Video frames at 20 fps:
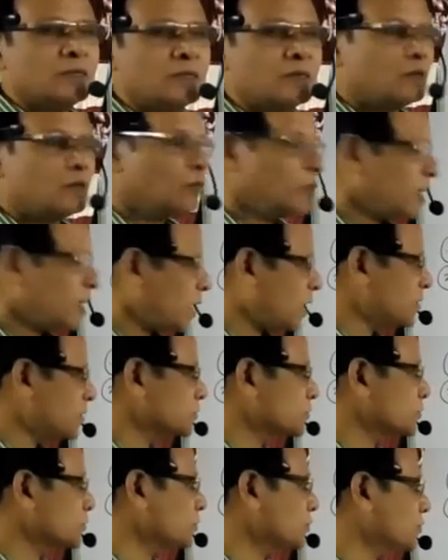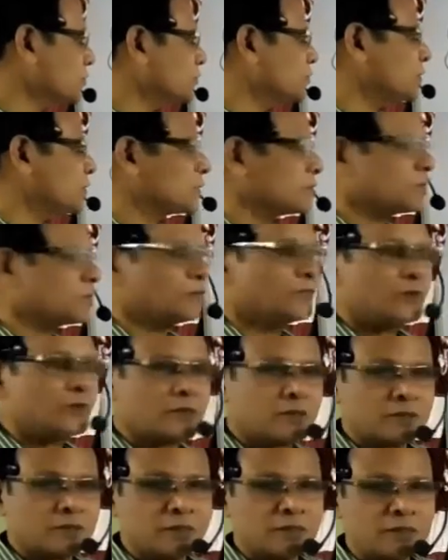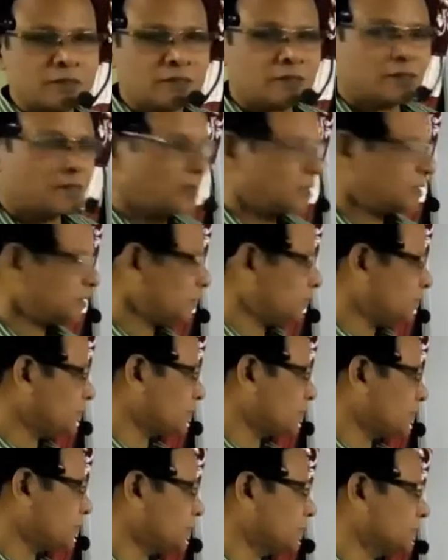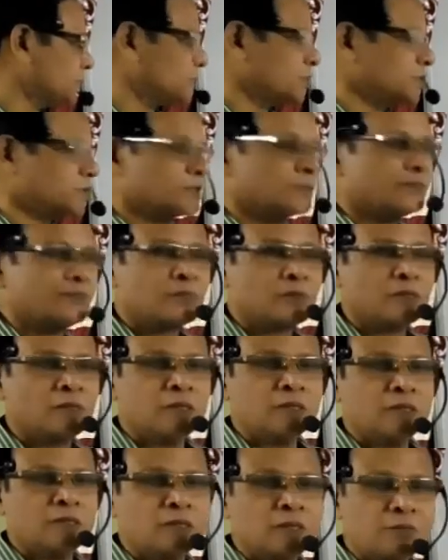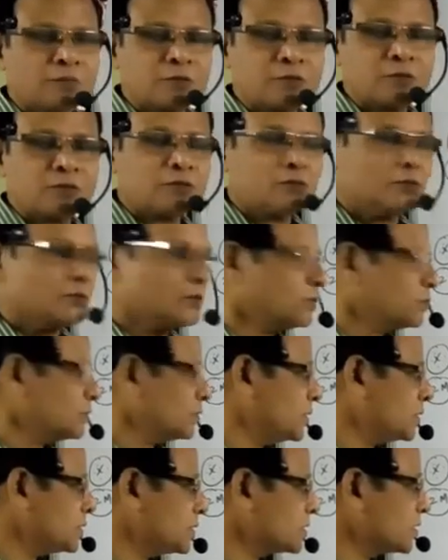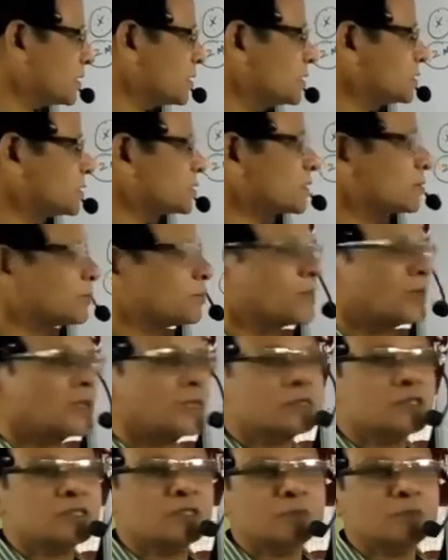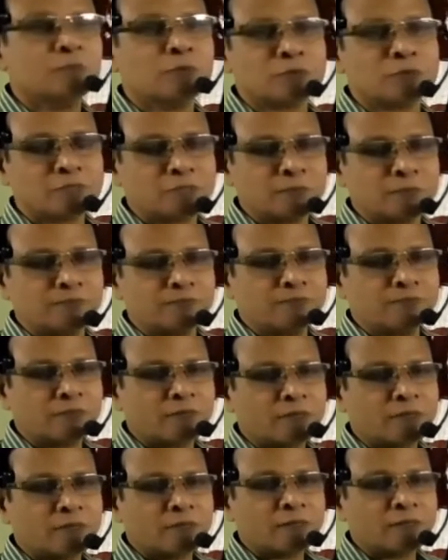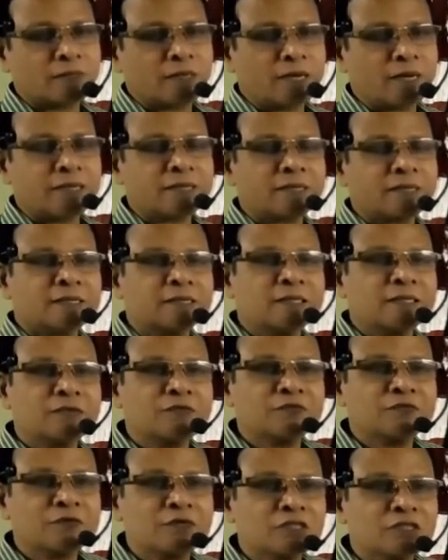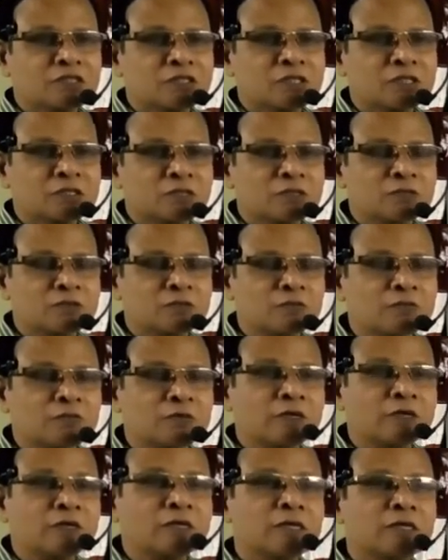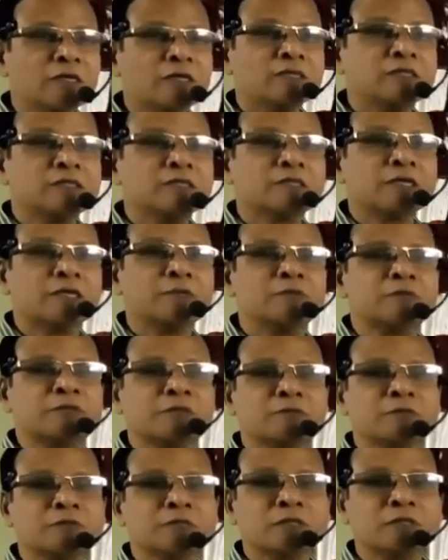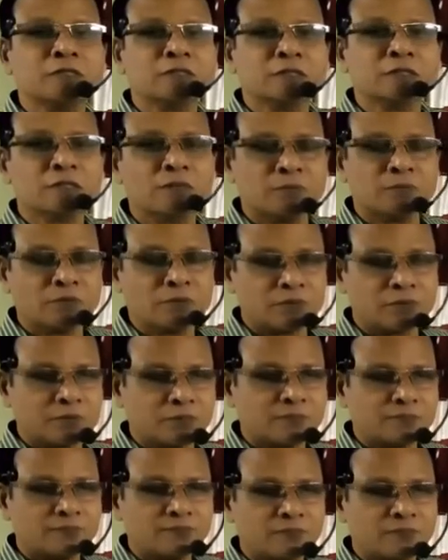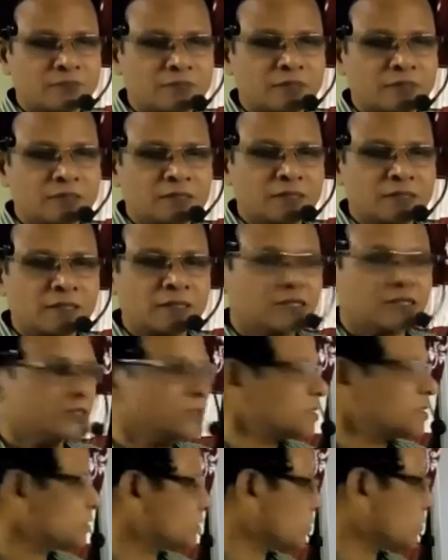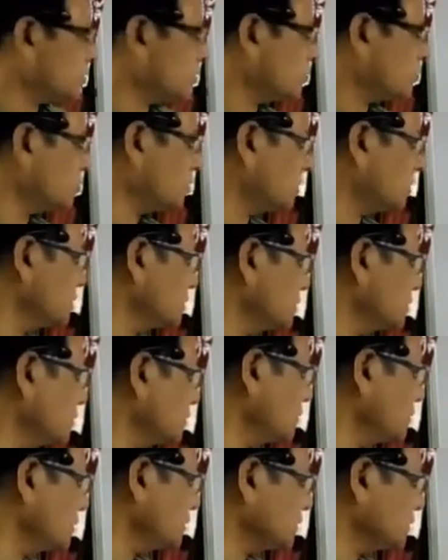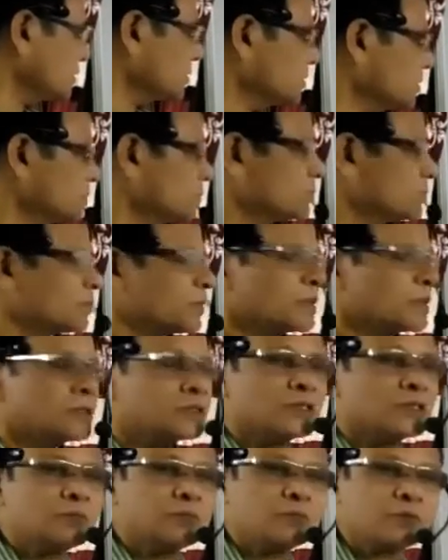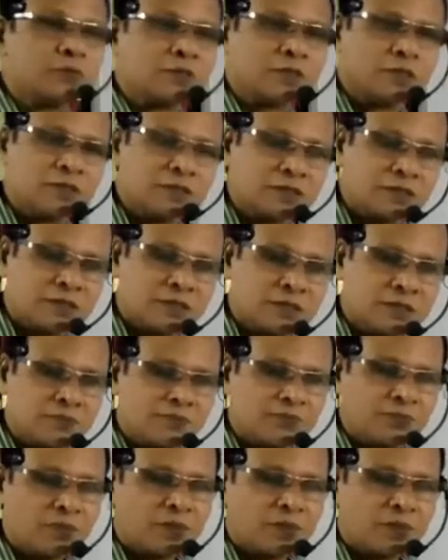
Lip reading: Now we have to go for further other properties. Number two, the cells are multipotent and can differentiate into various types of cells in the body. That condition is called what is known as multipotency.